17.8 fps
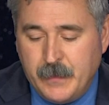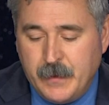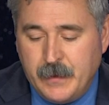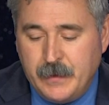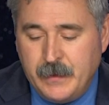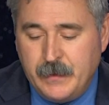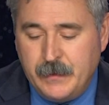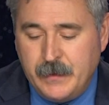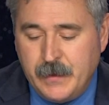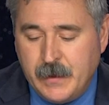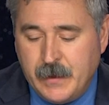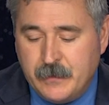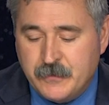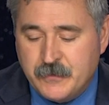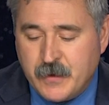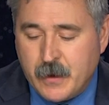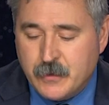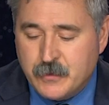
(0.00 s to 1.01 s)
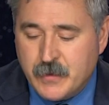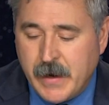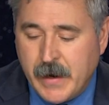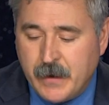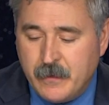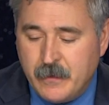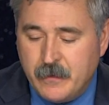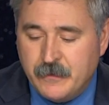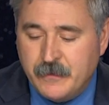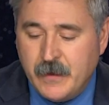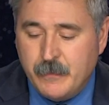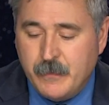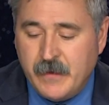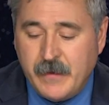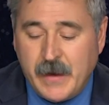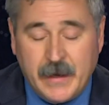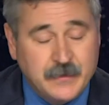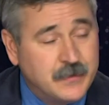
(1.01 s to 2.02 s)
in the star trackers, and then
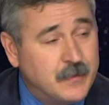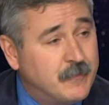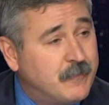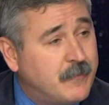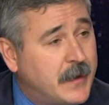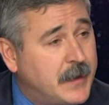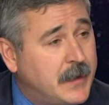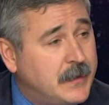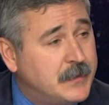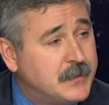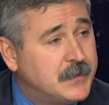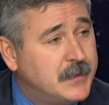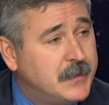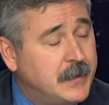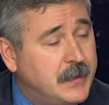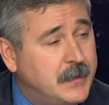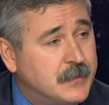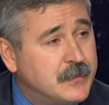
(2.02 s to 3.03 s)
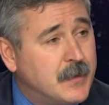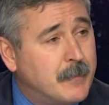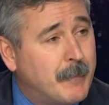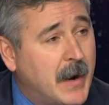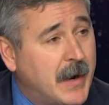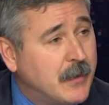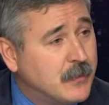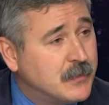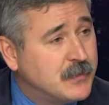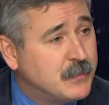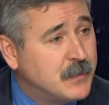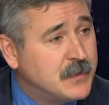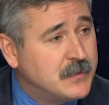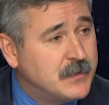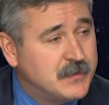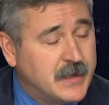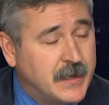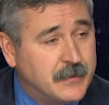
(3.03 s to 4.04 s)
we had some funnies in some micro
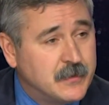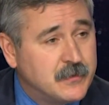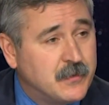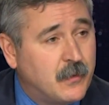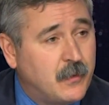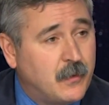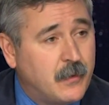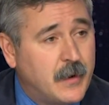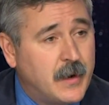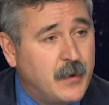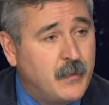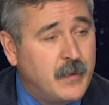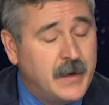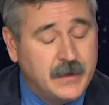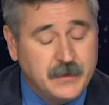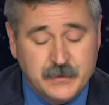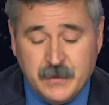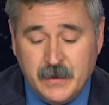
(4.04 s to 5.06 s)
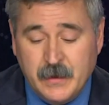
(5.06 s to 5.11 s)
switches on the solar array wings.